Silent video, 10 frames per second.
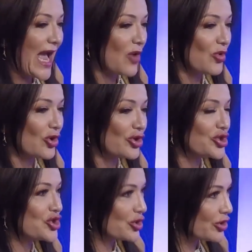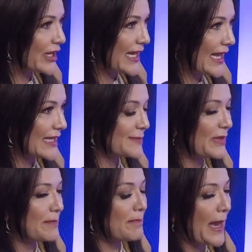our journey has
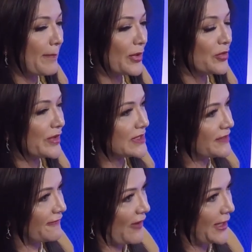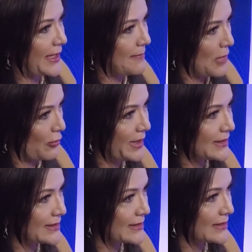been peppered with defining
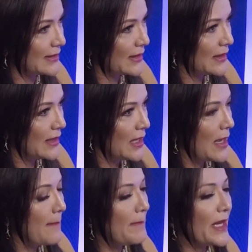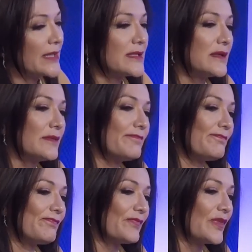moments, but
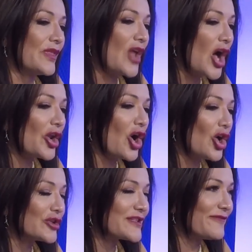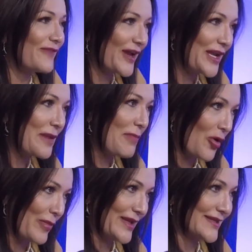not all defining
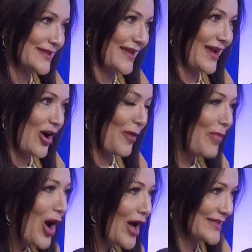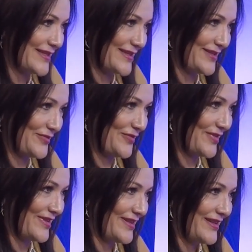moments are positive.
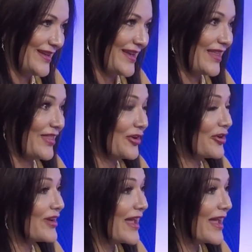They're